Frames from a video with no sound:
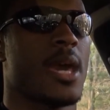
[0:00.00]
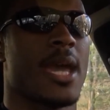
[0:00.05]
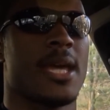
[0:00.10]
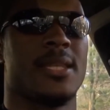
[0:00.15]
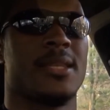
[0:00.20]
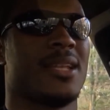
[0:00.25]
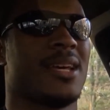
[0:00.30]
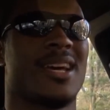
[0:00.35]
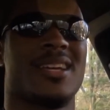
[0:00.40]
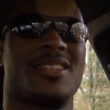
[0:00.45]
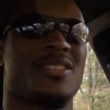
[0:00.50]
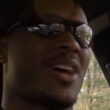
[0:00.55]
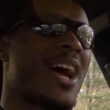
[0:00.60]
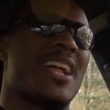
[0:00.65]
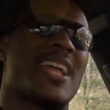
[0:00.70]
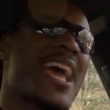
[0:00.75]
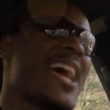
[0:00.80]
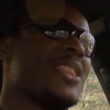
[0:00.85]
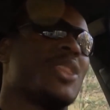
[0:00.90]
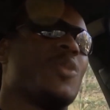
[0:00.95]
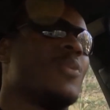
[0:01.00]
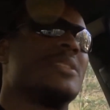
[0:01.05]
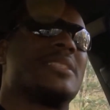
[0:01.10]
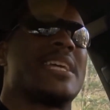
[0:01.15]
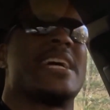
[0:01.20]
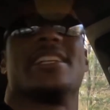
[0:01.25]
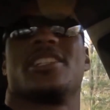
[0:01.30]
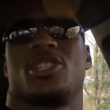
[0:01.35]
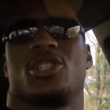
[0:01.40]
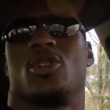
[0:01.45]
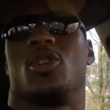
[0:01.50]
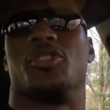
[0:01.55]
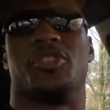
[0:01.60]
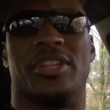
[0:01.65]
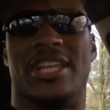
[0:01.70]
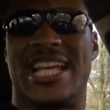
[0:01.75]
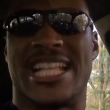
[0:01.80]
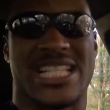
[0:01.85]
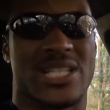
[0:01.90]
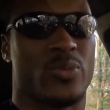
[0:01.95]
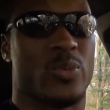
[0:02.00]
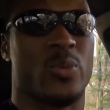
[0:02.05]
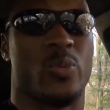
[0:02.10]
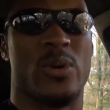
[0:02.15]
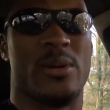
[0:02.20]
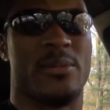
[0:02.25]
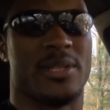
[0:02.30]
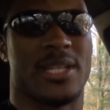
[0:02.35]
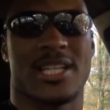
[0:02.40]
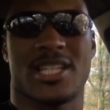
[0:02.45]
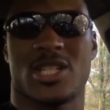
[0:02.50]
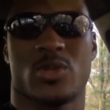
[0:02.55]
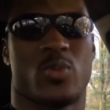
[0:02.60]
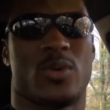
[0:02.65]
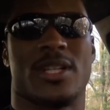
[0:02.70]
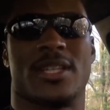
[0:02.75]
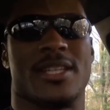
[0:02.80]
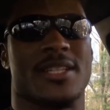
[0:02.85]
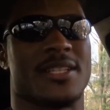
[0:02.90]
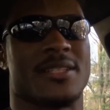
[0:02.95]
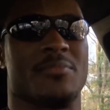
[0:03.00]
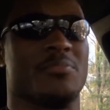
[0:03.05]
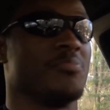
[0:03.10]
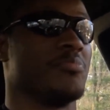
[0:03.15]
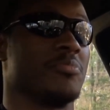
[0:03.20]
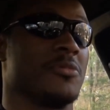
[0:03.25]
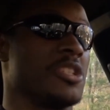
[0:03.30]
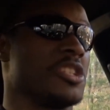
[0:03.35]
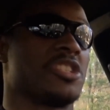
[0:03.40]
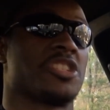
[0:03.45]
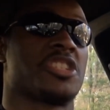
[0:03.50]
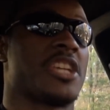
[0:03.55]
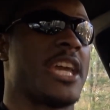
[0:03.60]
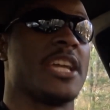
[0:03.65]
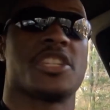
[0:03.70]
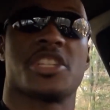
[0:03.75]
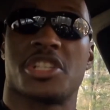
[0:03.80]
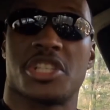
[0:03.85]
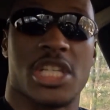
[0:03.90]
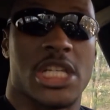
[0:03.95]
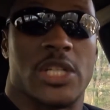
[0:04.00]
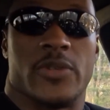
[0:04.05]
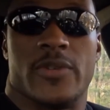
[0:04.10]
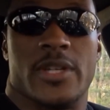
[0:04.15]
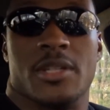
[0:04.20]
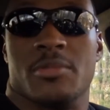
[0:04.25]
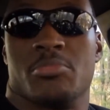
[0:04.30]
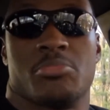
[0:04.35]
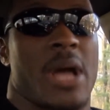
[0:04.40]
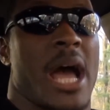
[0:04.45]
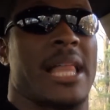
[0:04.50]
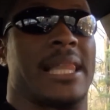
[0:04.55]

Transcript: and I had no intention on dancing with women. I just wanted to just change the scenery.